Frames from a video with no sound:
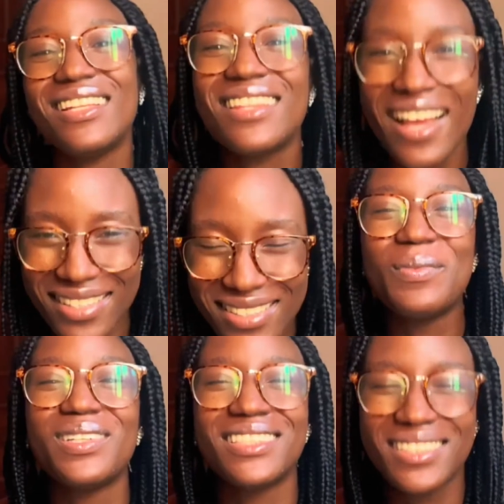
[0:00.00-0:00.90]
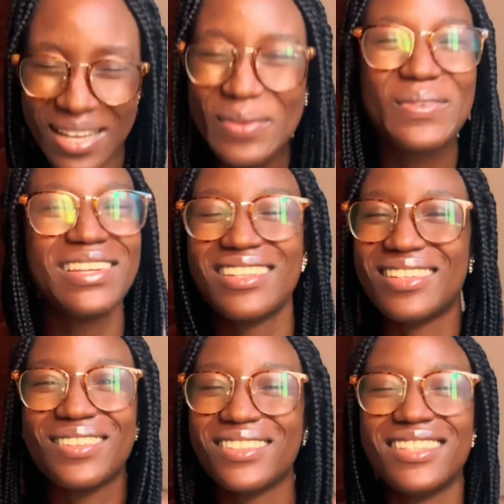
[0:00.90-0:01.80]
last, but definitely
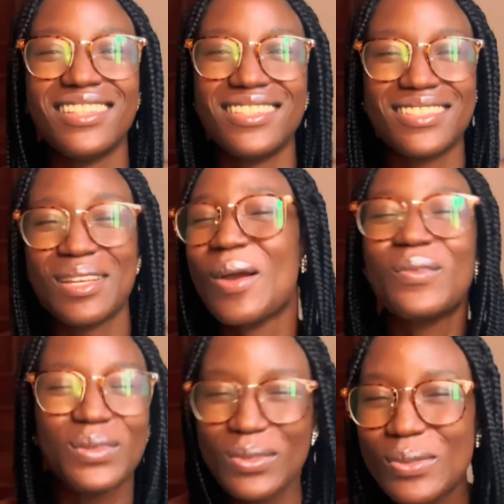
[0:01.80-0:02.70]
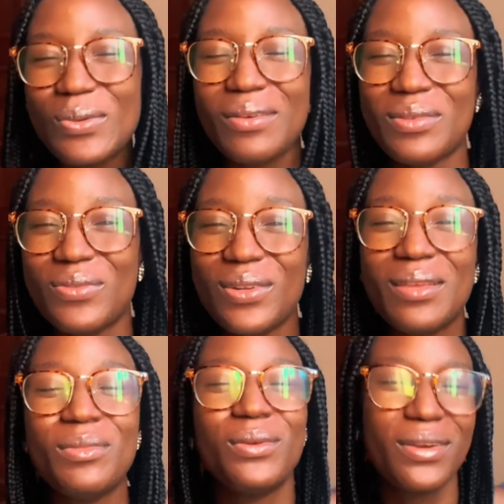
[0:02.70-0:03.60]
not the least, for those who have been
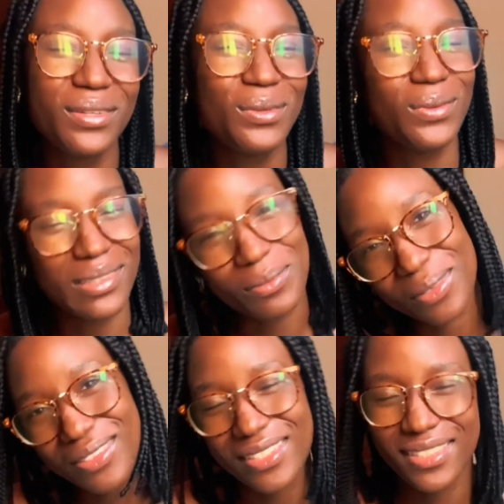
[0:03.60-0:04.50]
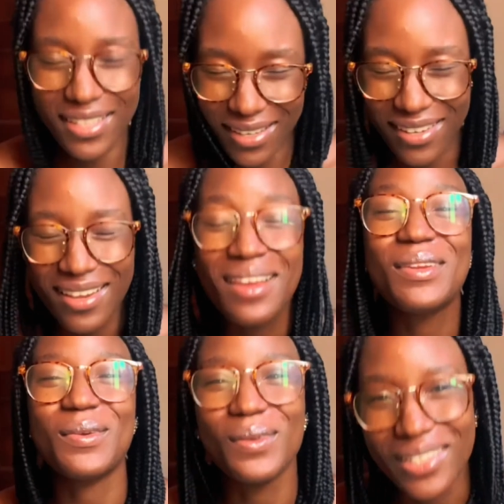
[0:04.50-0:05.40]
following me, you already know what I'm going to say:
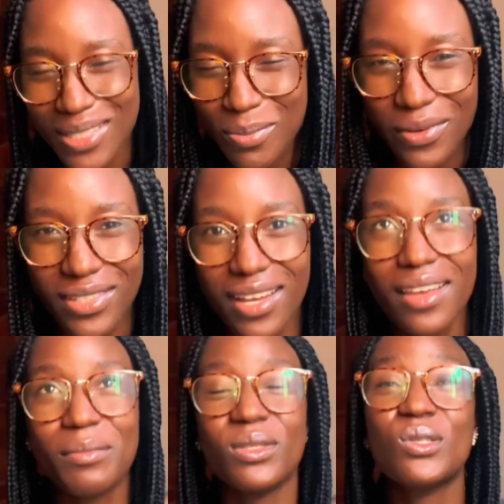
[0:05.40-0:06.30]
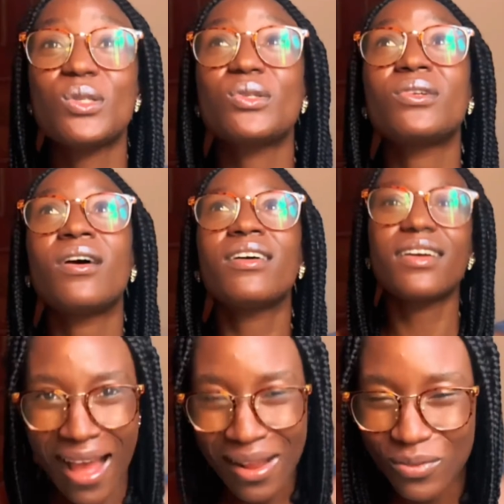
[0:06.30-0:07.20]
the Holy Spirit. I am a strong
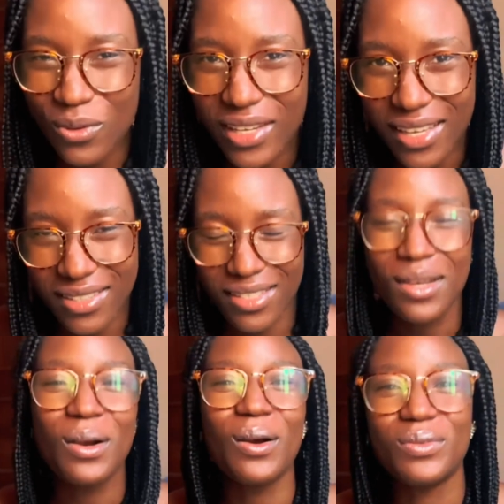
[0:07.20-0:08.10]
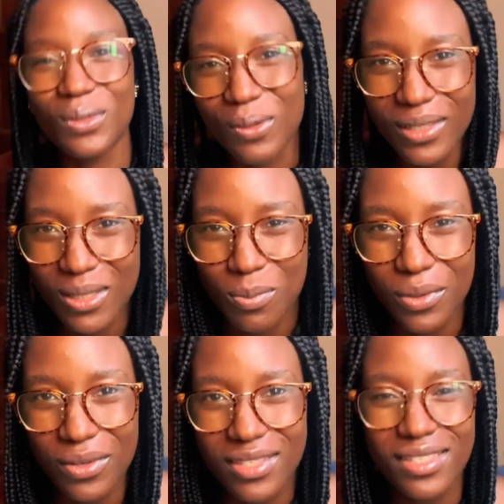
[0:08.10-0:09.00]
advocate of the Holy
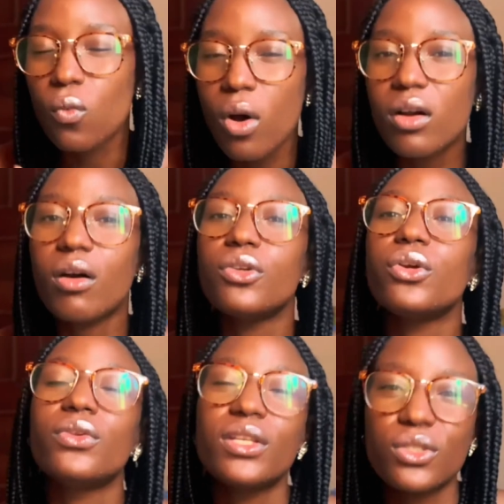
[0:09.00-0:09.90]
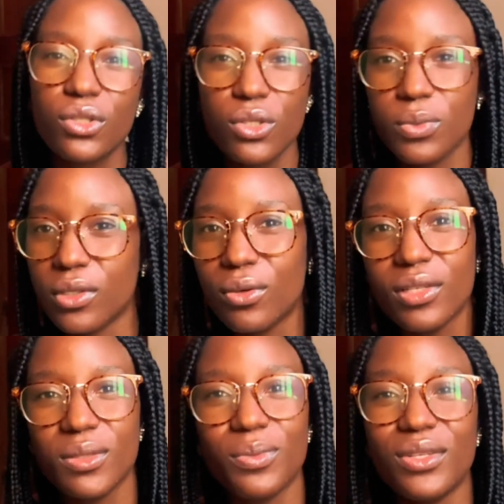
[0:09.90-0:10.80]
Spirit. Work on your relationship with the Holy
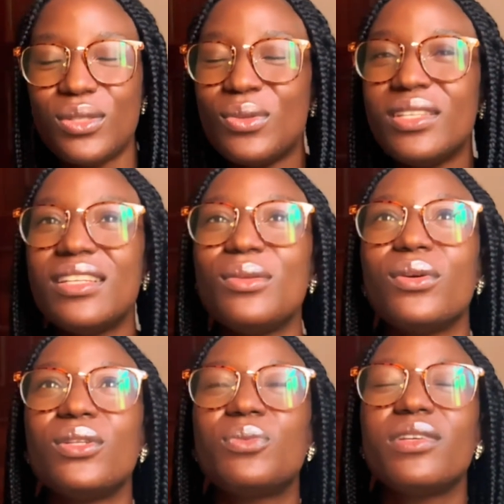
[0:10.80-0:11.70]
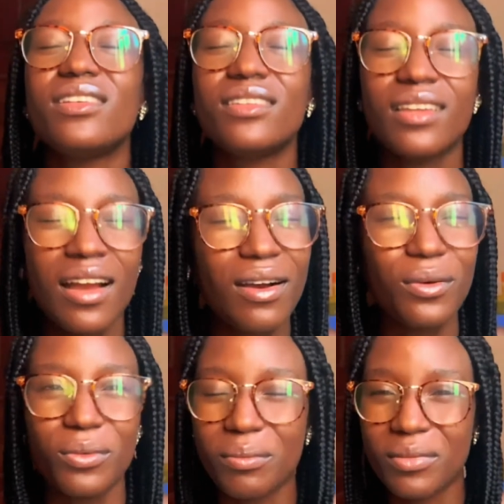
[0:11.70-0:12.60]
Spirit. You need the Holy Spirit
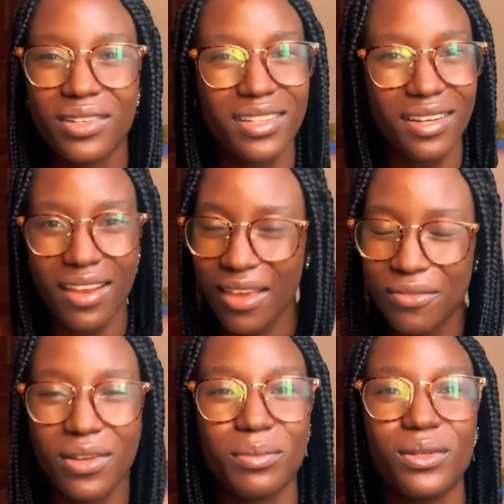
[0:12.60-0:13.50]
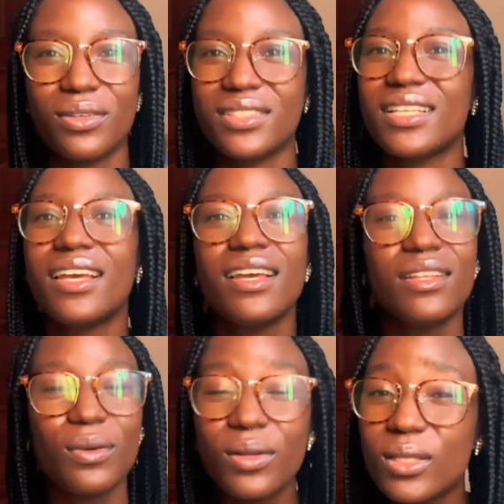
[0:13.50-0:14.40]
now more than ever, because
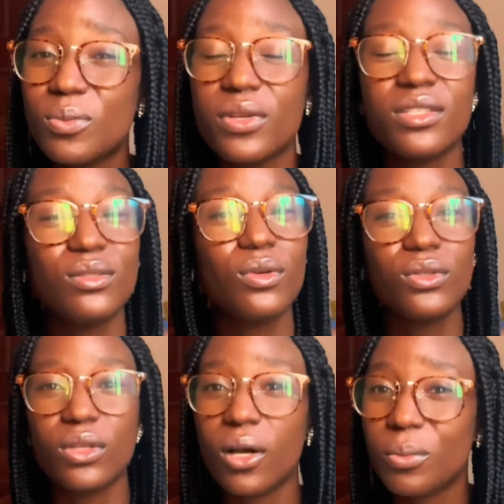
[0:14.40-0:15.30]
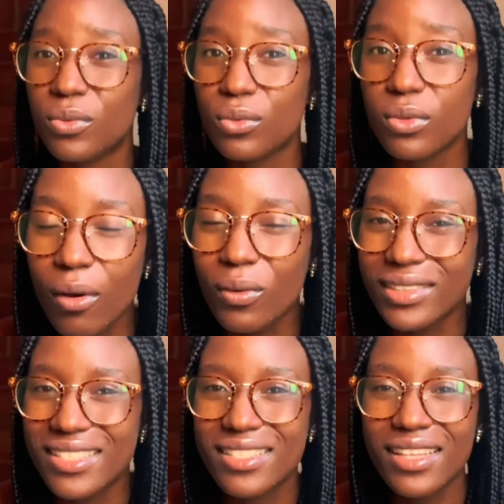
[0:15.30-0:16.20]
the Holy Spirit is going to help you
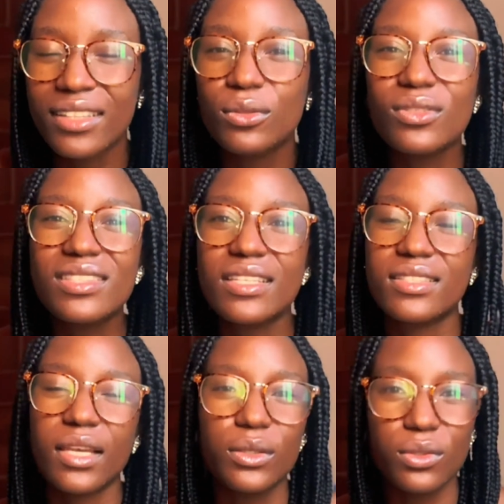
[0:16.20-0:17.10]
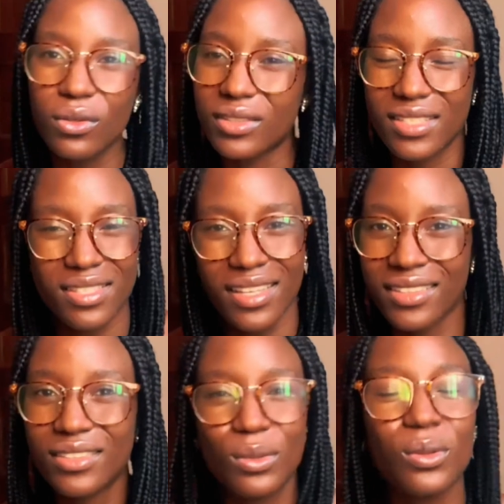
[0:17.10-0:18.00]
understand those things that you do not
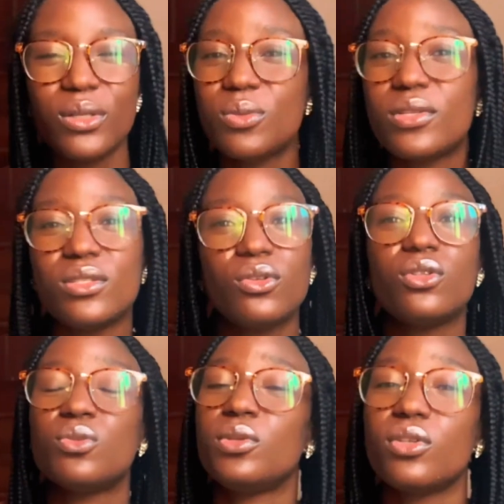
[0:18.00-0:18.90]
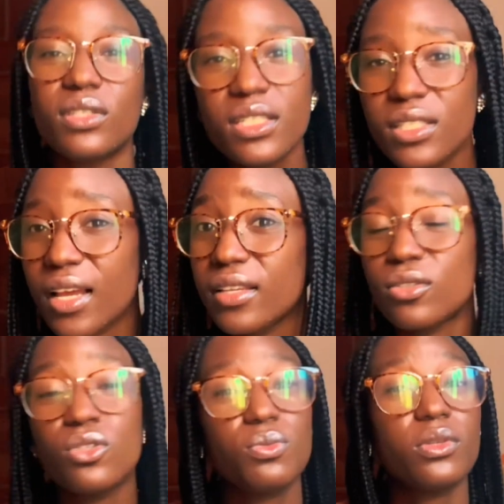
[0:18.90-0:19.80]
understand. The Holy Spirit is going to be your teacher, is
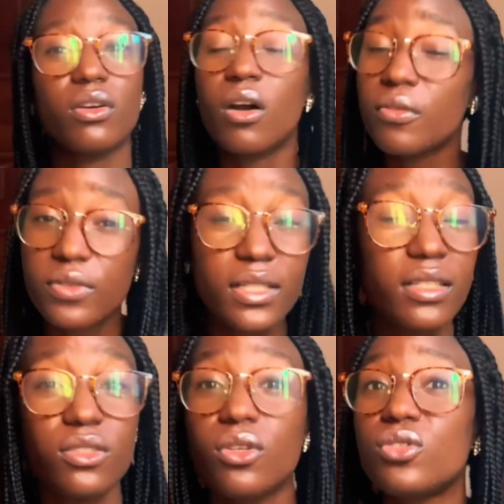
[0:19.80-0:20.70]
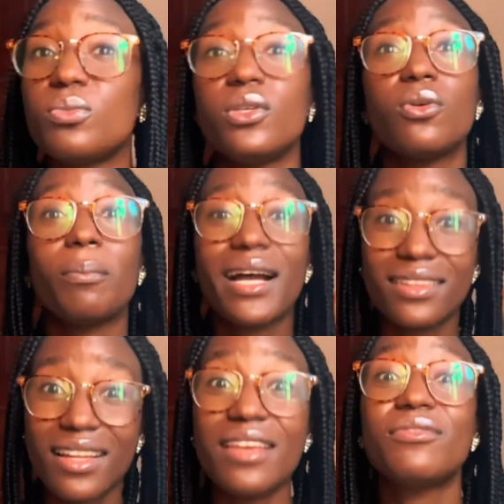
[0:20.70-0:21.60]
going to be your confidant, is going to be your
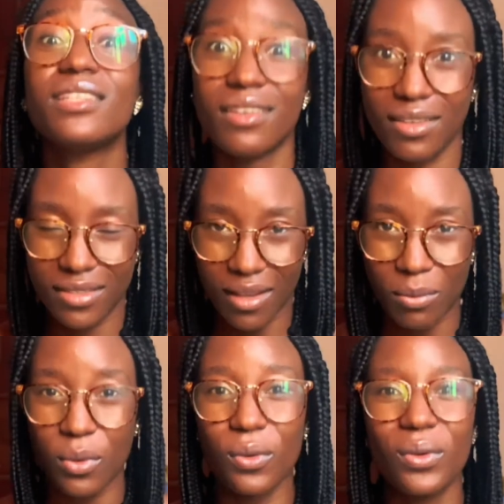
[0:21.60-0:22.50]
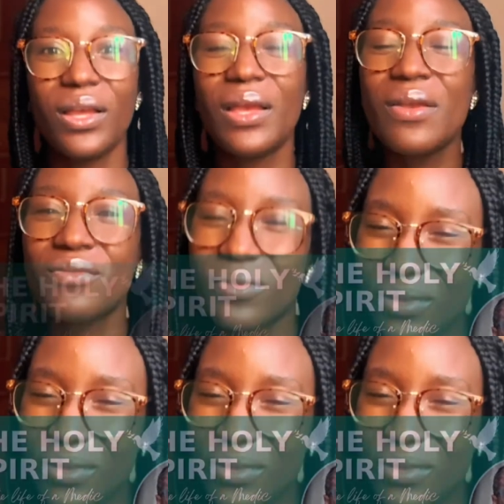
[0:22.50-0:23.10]
partner even in exam hall. If you've